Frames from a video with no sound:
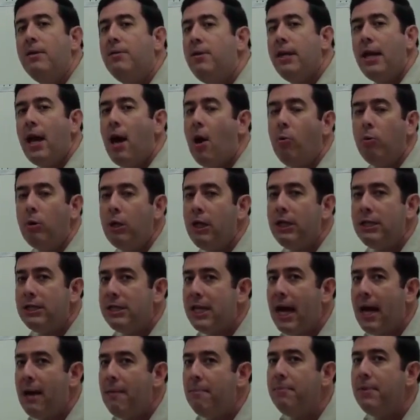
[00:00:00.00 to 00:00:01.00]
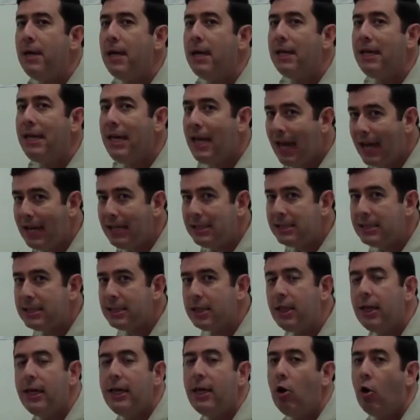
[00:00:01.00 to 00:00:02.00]
The only time that
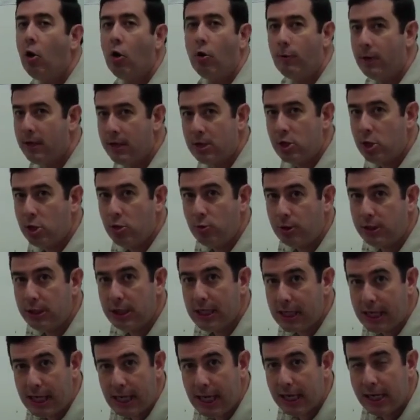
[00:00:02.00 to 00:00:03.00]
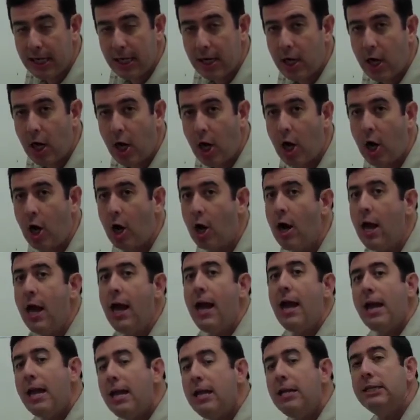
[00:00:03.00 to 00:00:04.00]
canceling or reducing can occur
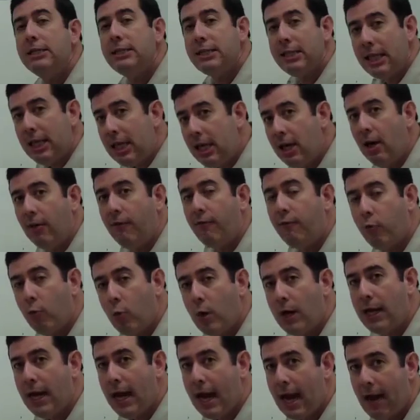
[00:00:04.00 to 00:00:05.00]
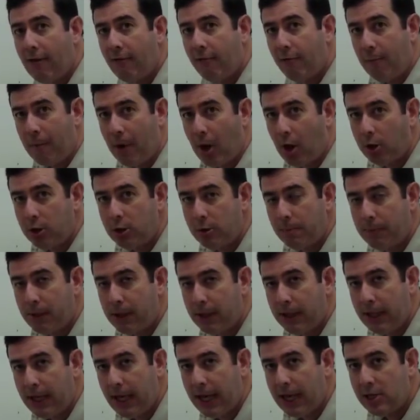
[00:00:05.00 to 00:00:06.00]
is if we have
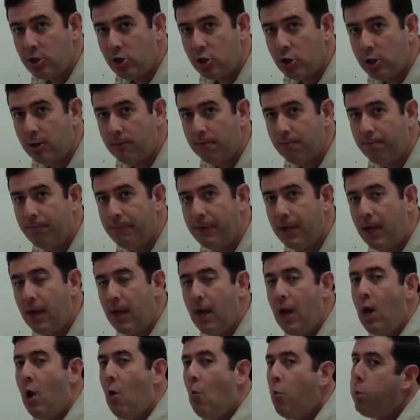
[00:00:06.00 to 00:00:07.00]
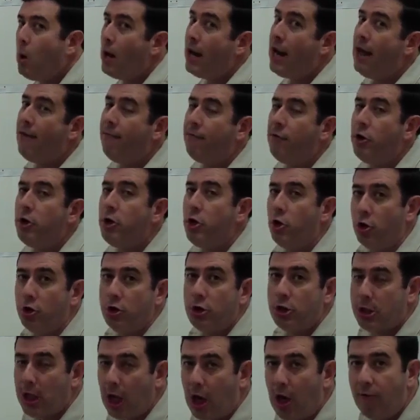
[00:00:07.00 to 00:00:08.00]
multiplication. Whenever you're
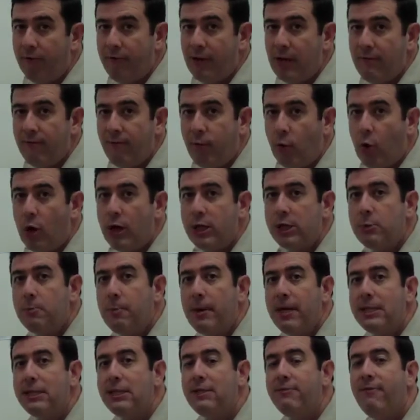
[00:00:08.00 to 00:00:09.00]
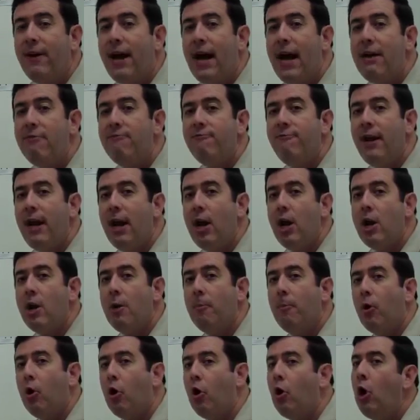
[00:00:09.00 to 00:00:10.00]
solving for a specified
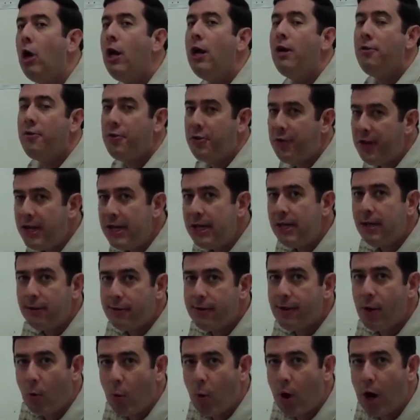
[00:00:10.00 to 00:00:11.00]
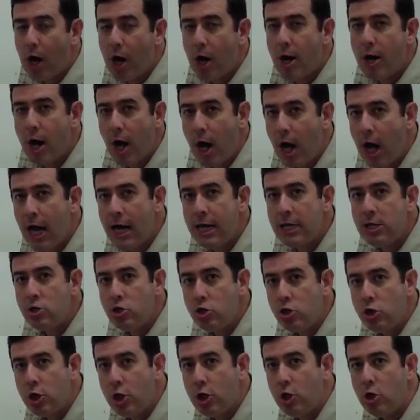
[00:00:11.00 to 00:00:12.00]
variable, think the word
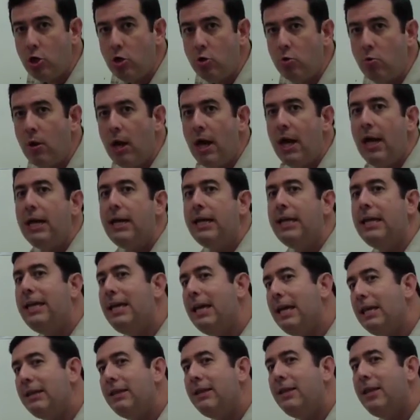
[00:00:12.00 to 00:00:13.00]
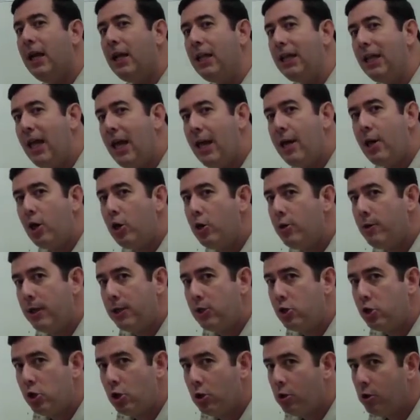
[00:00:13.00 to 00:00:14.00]
undo. Get the letter
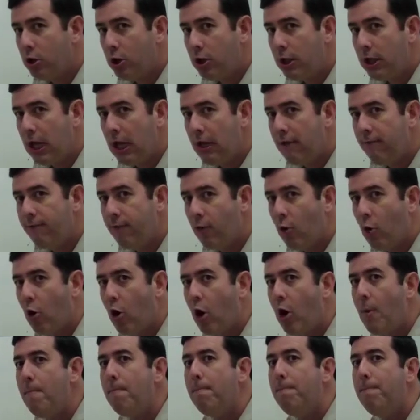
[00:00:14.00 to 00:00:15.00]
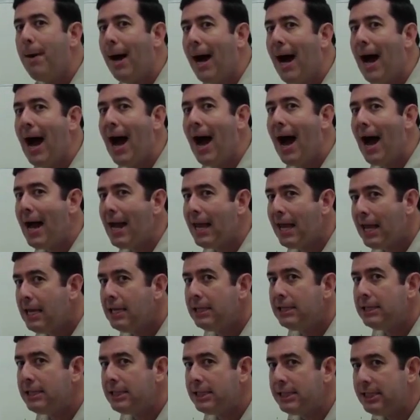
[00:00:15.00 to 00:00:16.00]
that you're looking for by
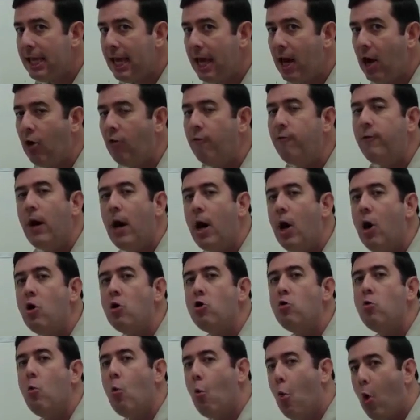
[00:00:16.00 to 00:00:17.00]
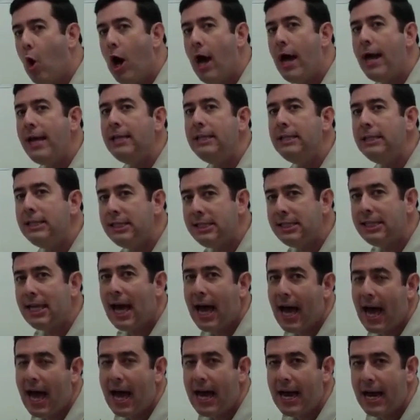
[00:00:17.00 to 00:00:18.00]
itself on one
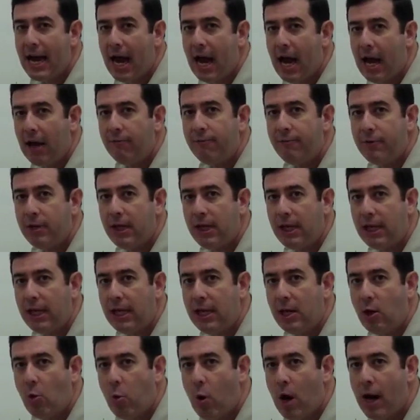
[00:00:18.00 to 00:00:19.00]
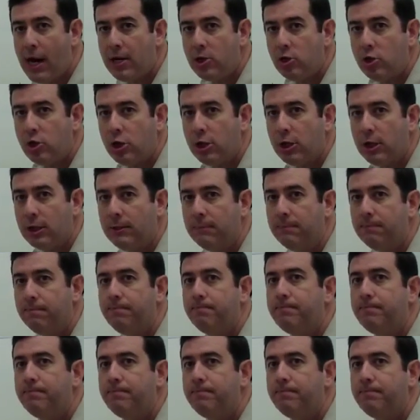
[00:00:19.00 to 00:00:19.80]
side of the equation.